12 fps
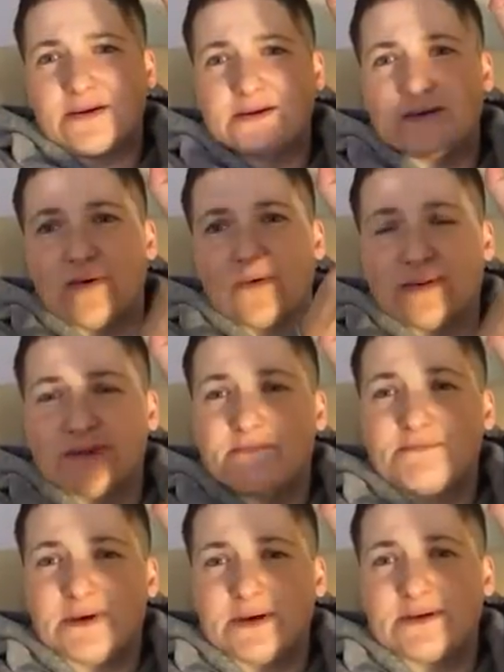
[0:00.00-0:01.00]
So it's a
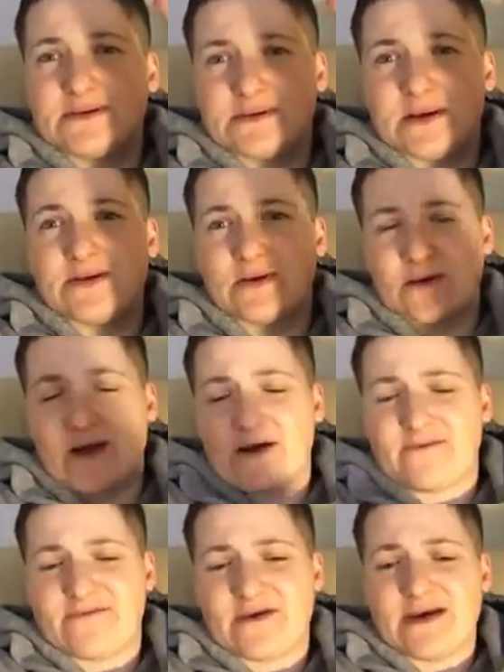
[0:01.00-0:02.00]
big skin
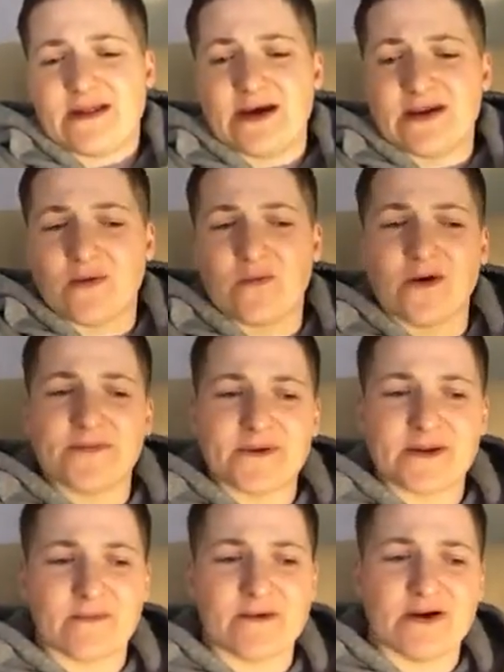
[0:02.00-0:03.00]
graft and I don't want
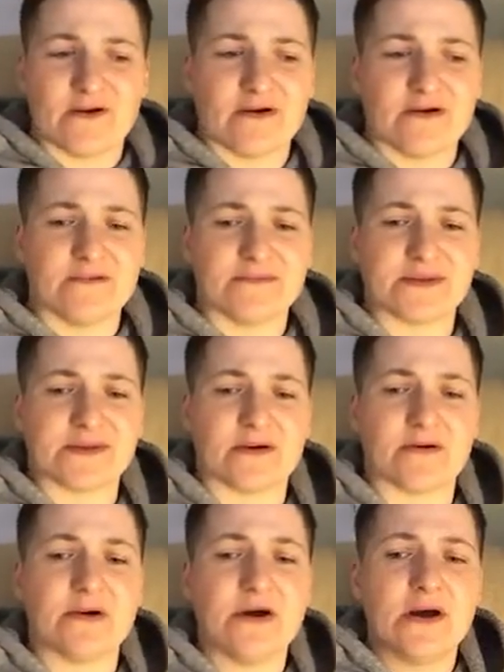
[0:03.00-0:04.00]
that on my arm.
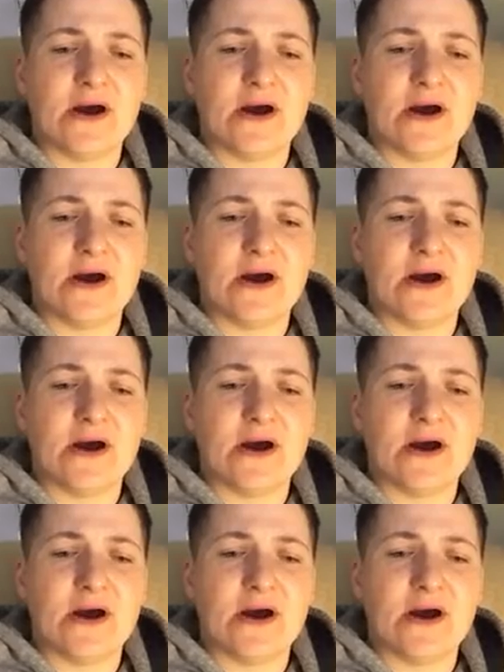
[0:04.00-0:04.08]
So